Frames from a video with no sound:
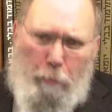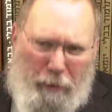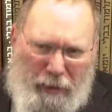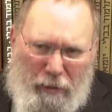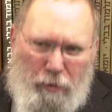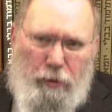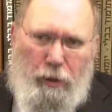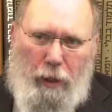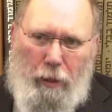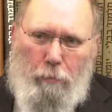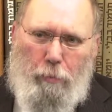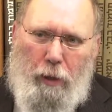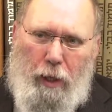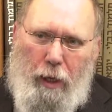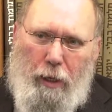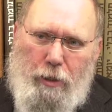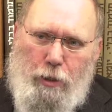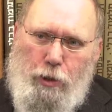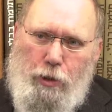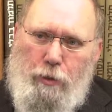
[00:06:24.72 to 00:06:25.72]
building
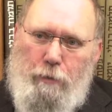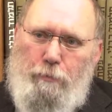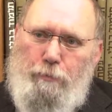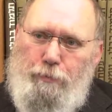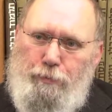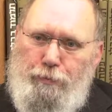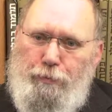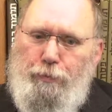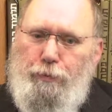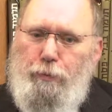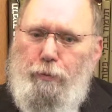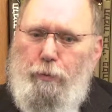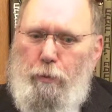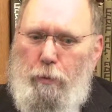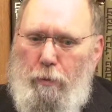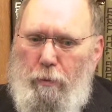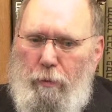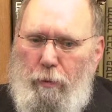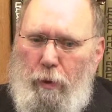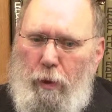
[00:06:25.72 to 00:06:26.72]
blocks
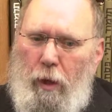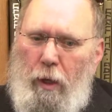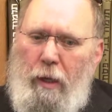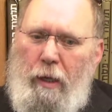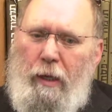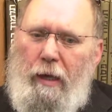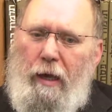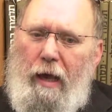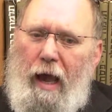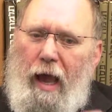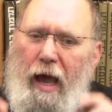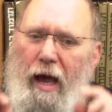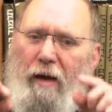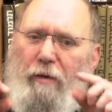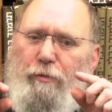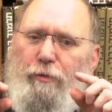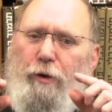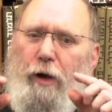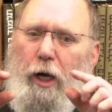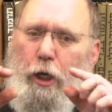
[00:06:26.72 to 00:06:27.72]

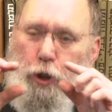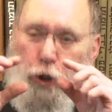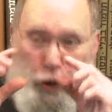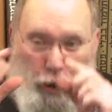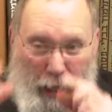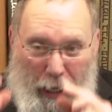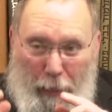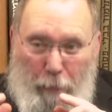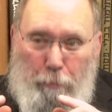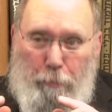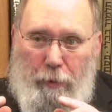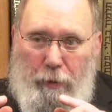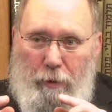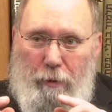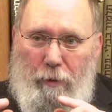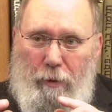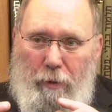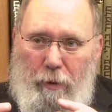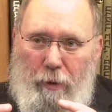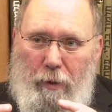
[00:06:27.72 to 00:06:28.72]
have a shape,
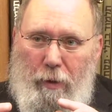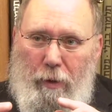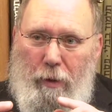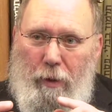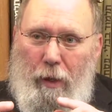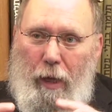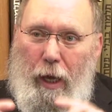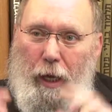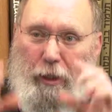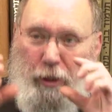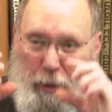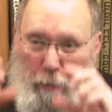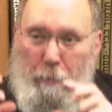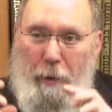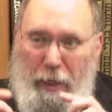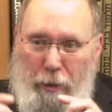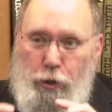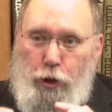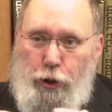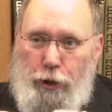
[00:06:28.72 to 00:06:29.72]
a
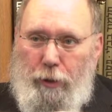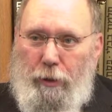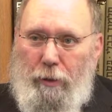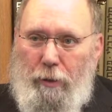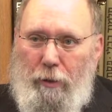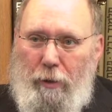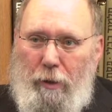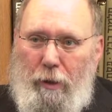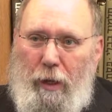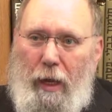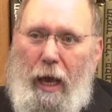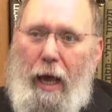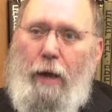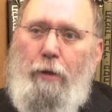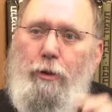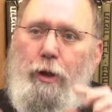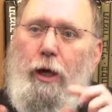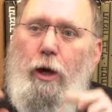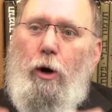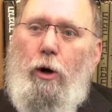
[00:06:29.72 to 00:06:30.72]
dimension,
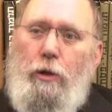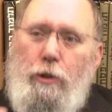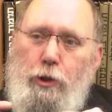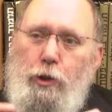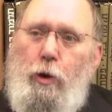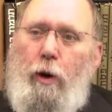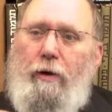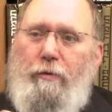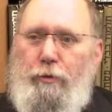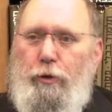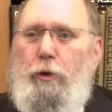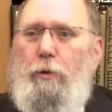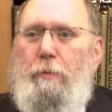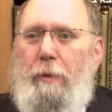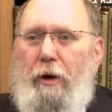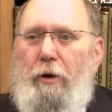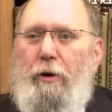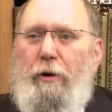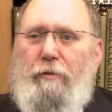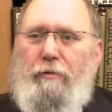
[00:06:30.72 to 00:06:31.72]
and they also have a
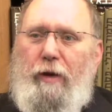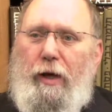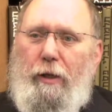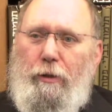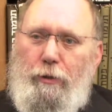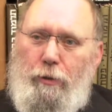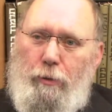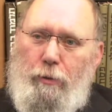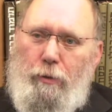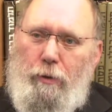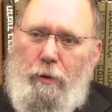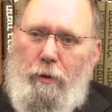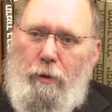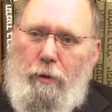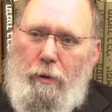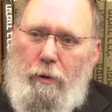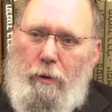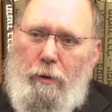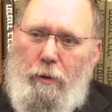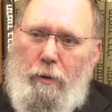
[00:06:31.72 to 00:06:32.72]
numeric value.
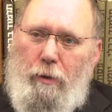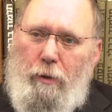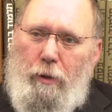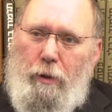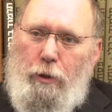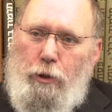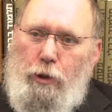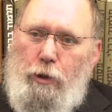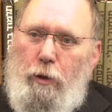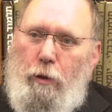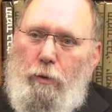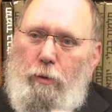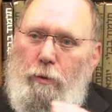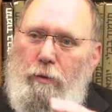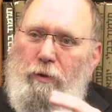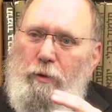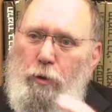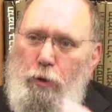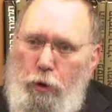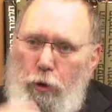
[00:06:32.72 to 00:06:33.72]
So
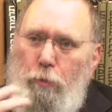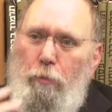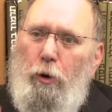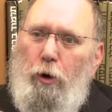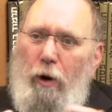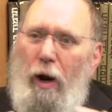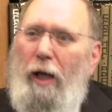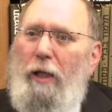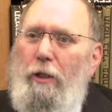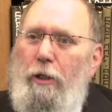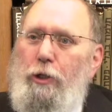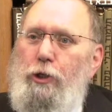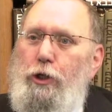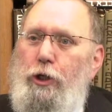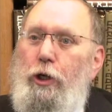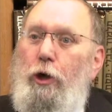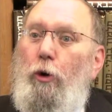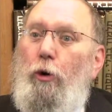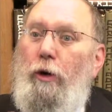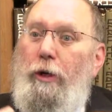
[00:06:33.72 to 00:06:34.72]

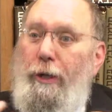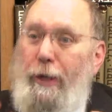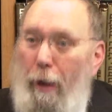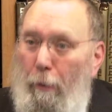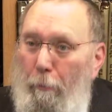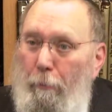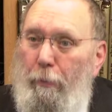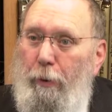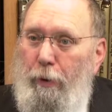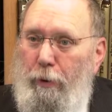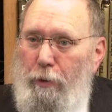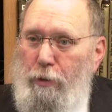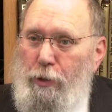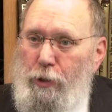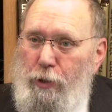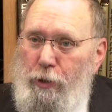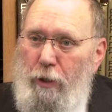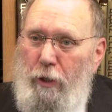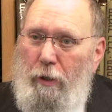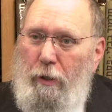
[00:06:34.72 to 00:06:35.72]
numerology or
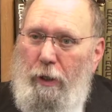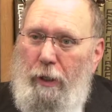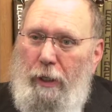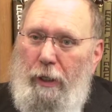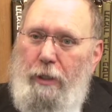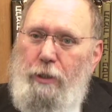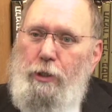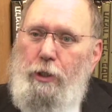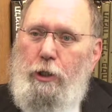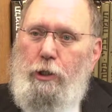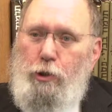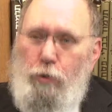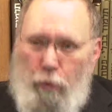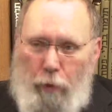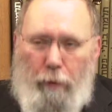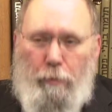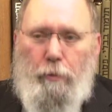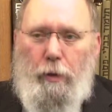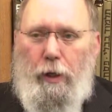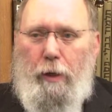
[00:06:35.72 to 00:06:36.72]
numbers is
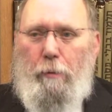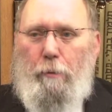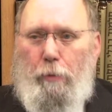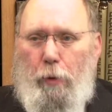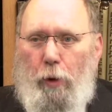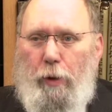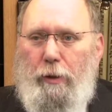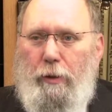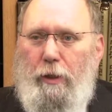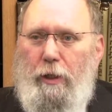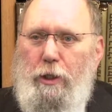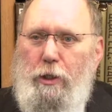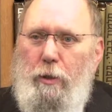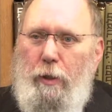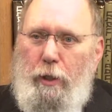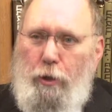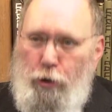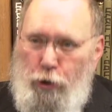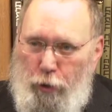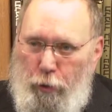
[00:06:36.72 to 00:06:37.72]
extremely important
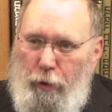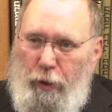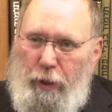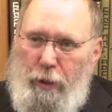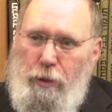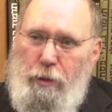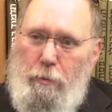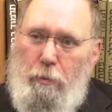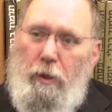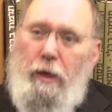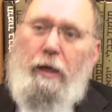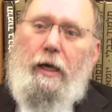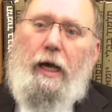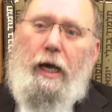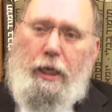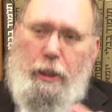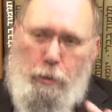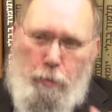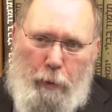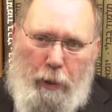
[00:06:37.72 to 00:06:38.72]
in Judaism,
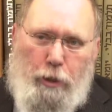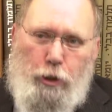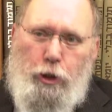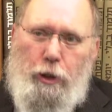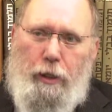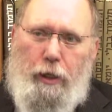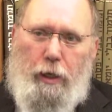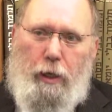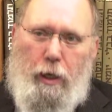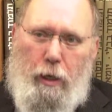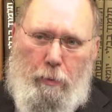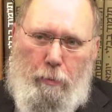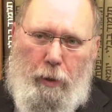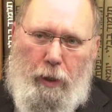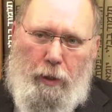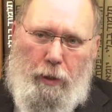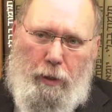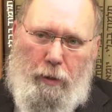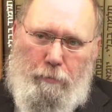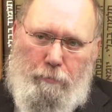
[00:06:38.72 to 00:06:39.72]
especially in
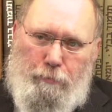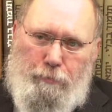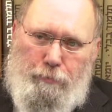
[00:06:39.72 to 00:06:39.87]
Kabbalah.